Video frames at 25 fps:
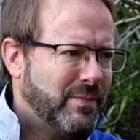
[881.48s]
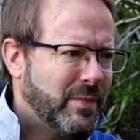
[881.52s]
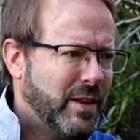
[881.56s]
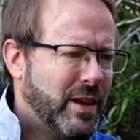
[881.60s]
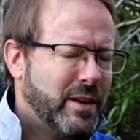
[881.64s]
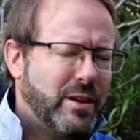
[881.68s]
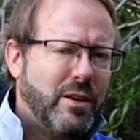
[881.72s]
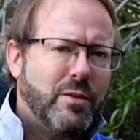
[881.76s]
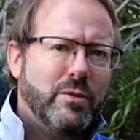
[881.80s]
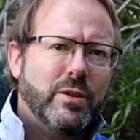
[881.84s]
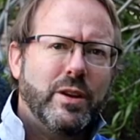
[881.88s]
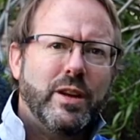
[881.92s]

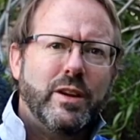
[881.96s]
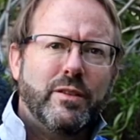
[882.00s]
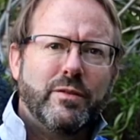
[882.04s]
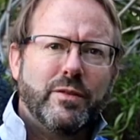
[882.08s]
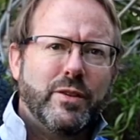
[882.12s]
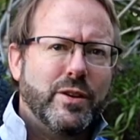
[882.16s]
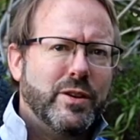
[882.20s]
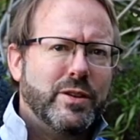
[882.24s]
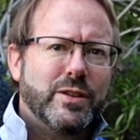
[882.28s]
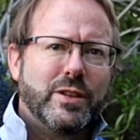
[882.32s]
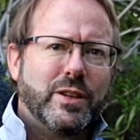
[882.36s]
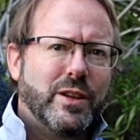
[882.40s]
They don't need
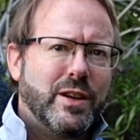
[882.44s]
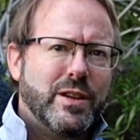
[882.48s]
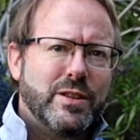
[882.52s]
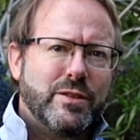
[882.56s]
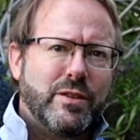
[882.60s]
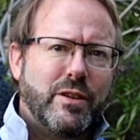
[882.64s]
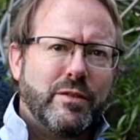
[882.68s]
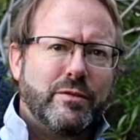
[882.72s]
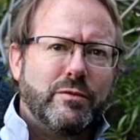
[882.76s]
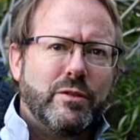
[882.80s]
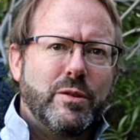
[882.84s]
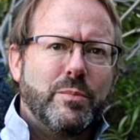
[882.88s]

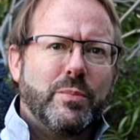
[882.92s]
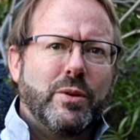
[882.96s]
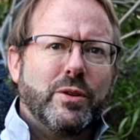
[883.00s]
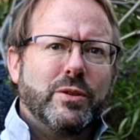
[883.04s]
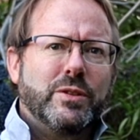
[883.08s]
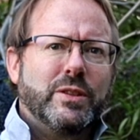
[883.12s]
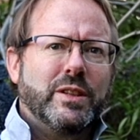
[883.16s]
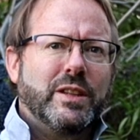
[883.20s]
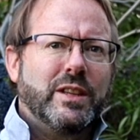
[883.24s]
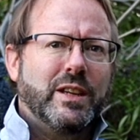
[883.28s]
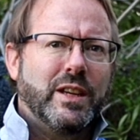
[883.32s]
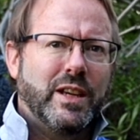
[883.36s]
fertilizer after
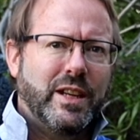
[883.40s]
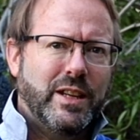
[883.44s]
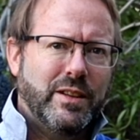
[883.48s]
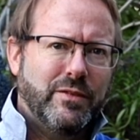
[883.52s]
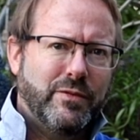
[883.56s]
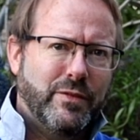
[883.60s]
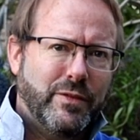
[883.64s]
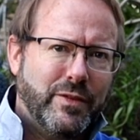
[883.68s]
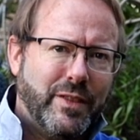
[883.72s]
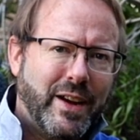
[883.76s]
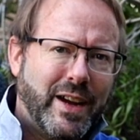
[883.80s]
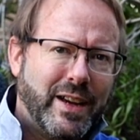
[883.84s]
repotting, and
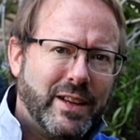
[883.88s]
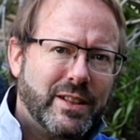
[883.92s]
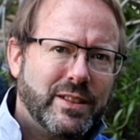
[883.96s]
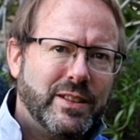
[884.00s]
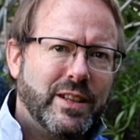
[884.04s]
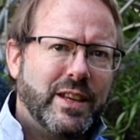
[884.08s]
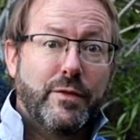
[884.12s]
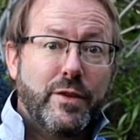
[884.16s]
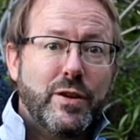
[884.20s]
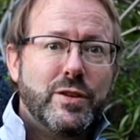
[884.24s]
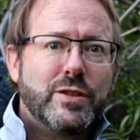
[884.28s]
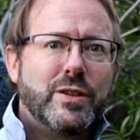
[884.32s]
in
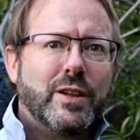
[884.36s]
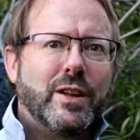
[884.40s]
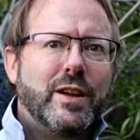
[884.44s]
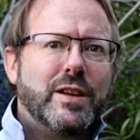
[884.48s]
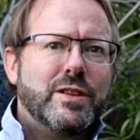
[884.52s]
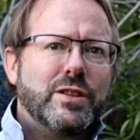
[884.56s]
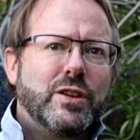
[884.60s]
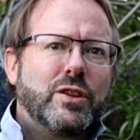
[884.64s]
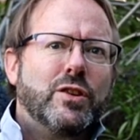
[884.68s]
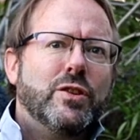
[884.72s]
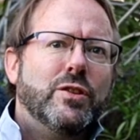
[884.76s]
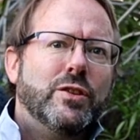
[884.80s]
fact the
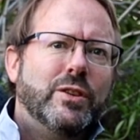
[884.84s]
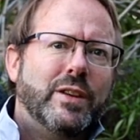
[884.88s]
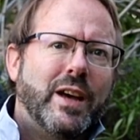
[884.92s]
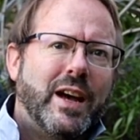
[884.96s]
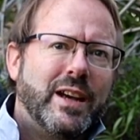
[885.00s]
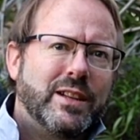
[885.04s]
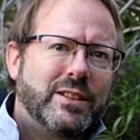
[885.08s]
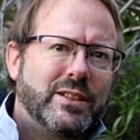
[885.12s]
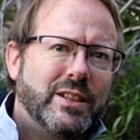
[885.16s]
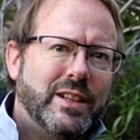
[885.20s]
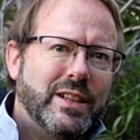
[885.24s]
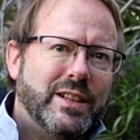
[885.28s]
fertilizer could
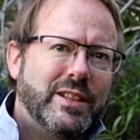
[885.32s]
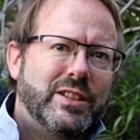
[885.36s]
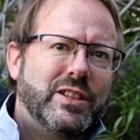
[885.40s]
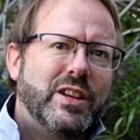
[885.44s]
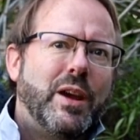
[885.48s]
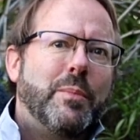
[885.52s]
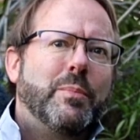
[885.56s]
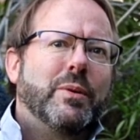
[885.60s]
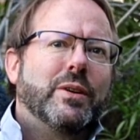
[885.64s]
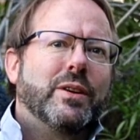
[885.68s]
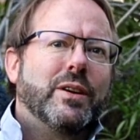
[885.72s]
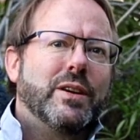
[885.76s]
actually
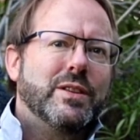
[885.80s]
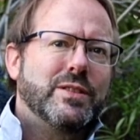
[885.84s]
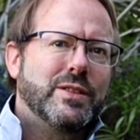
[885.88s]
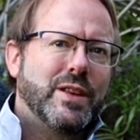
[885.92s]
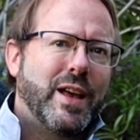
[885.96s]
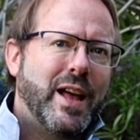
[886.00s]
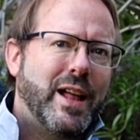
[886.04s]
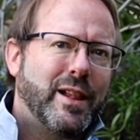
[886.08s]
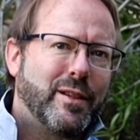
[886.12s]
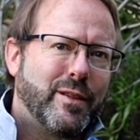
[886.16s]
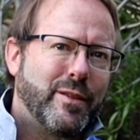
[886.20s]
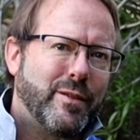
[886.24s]
jeopardize
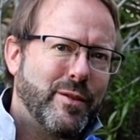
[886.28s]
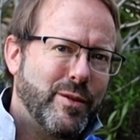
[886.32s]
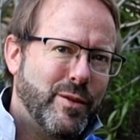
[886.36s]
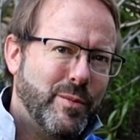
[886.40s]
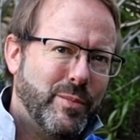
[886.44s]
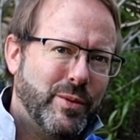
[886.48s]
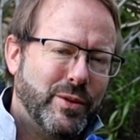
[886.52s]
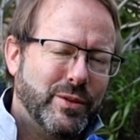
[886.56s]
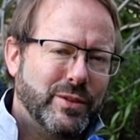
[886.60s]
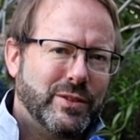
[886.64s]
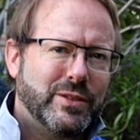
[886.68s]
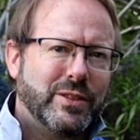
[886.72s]
the health of
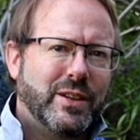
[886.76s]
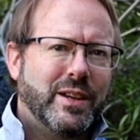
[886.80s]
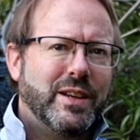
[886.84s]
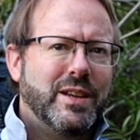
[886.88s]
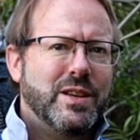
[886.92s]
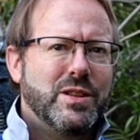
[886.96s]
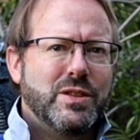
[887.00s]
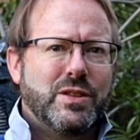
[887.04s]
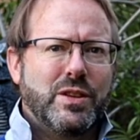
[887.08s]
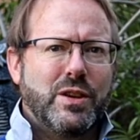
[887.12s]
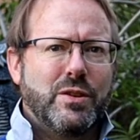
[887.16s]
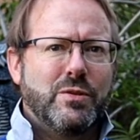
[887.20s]
the bonsai.
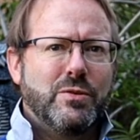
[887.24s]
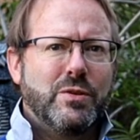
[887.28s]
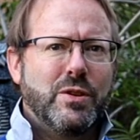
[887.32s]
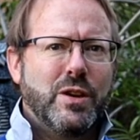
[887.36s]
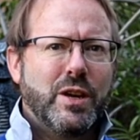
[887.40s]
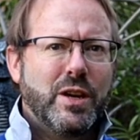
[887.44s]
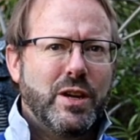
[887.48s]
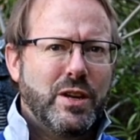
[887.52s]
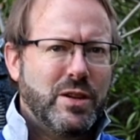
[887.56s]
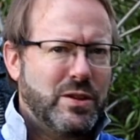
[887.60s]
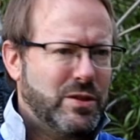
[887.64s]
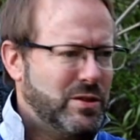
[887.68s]
So
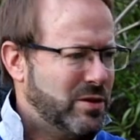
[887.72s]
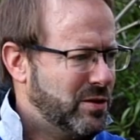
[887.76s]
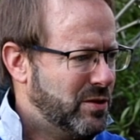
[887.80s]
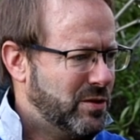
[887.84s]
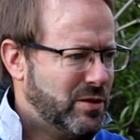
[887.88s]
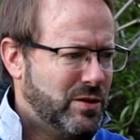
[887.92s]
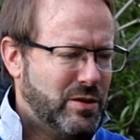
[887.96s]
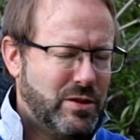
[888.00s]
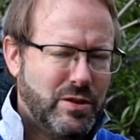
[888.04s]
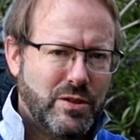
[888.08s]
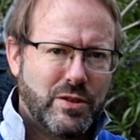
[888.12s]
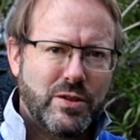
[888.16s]

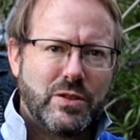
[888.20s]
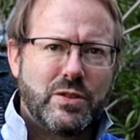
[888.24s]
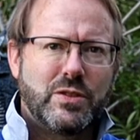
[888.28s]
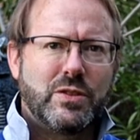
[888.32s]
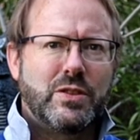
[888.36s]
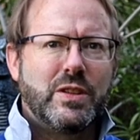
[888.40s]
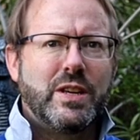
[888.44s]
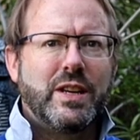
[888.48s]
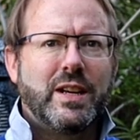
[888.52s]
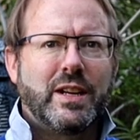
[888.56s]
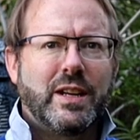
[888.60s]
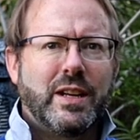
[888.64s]
just
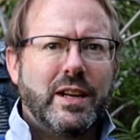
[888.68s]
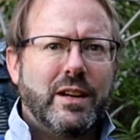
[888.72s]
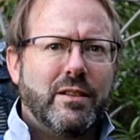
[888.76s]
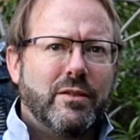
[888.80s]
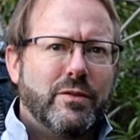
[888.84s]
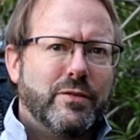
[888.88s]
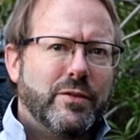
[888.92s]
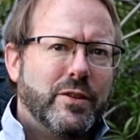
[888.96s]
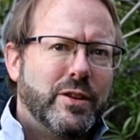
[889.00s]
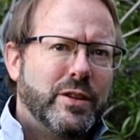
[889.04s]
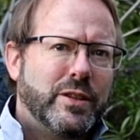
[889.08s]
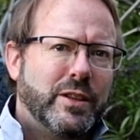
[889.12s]
steer
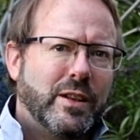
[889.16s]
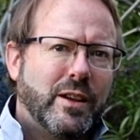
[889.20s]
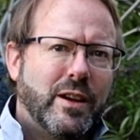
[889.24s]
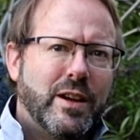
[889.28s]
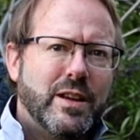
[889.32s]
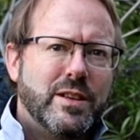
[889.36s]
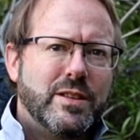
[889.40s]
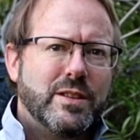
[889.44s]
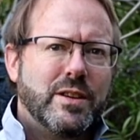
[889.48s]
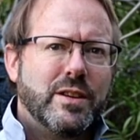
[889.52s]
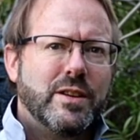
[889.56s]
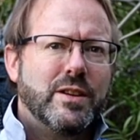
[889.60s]
clear of
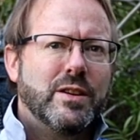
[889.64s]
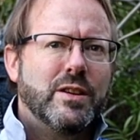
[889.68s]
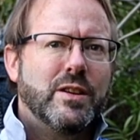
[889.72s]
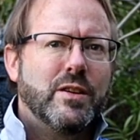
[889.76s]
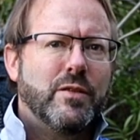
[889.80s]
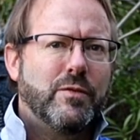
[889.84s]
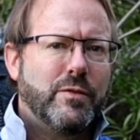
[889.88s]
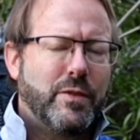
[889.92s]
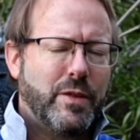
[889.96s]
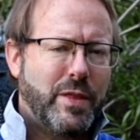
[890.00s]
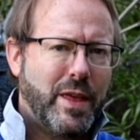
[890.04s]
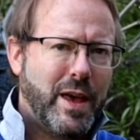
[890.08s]
fertilizer
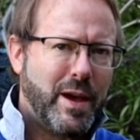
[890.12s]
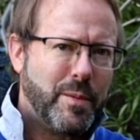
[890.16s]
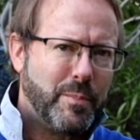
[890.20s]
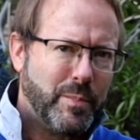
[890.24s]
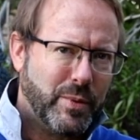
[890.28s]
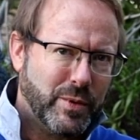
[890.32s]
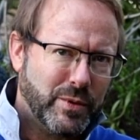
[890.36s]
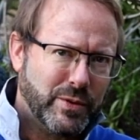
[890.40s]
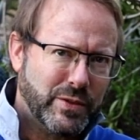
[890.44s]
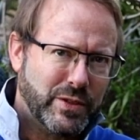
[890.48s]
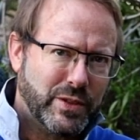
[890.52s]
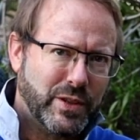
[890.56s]
for that
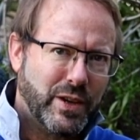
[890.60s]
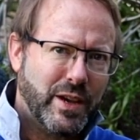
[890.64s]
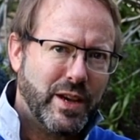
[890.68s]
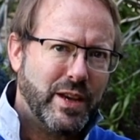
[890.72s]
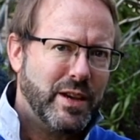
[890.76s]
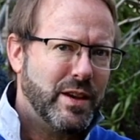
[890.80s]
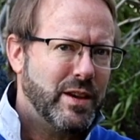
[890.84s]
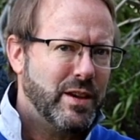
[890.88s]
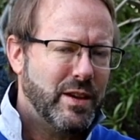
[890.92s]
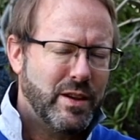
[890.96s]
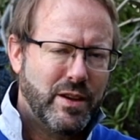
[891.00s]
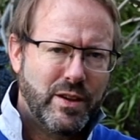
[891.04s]

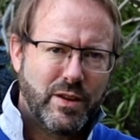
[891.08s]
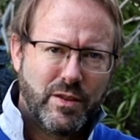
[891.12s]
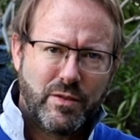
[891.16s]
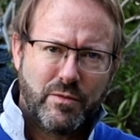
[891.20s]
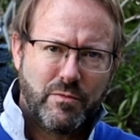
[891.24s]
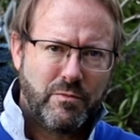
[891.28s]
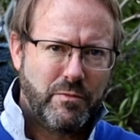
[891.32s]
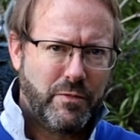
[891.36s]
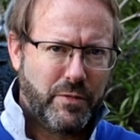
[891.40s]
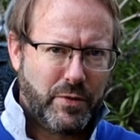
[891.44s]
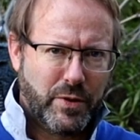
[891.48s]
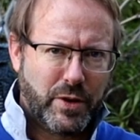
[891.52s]
bonsai
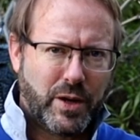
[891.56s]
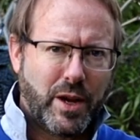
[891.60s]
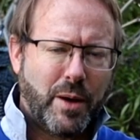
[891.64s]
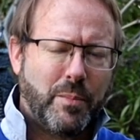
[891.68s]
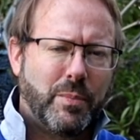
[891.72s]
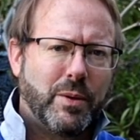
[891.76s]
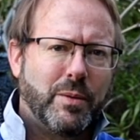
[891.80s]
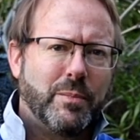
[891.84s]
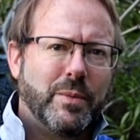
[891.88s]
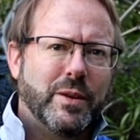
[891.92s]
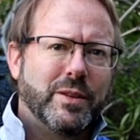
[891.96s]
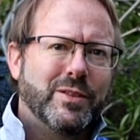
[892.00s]
for a
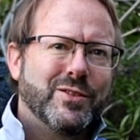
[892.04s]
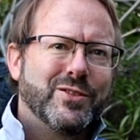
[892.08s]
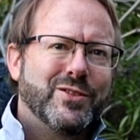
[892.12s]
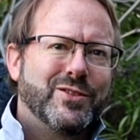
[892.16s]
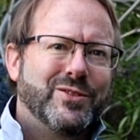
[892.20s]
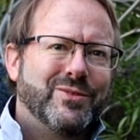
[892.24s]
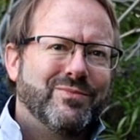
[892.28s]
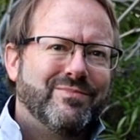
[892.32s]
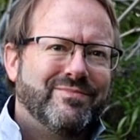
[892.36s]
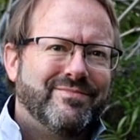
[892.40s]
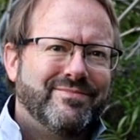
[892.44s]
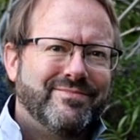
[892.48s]
couple of
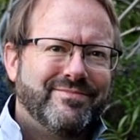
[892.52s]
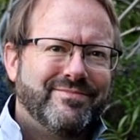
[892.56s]
months.